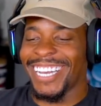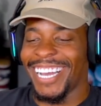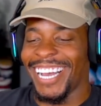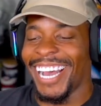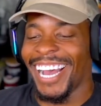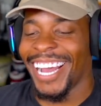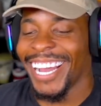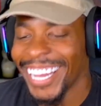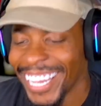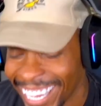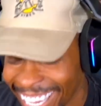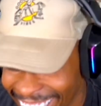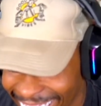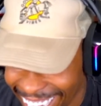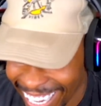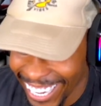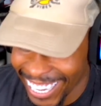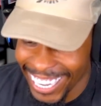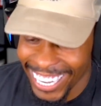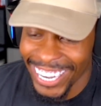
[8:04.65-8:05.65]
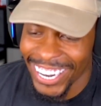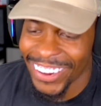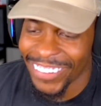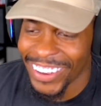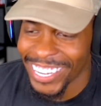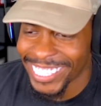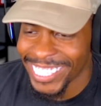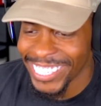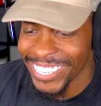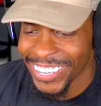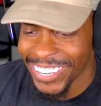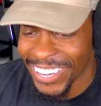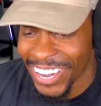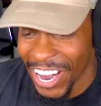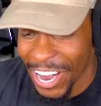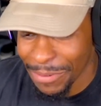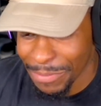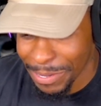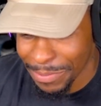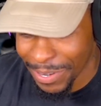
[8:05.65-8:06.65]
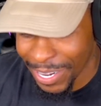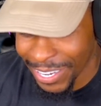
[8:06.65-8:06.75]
he didn't know what to do to Garvey,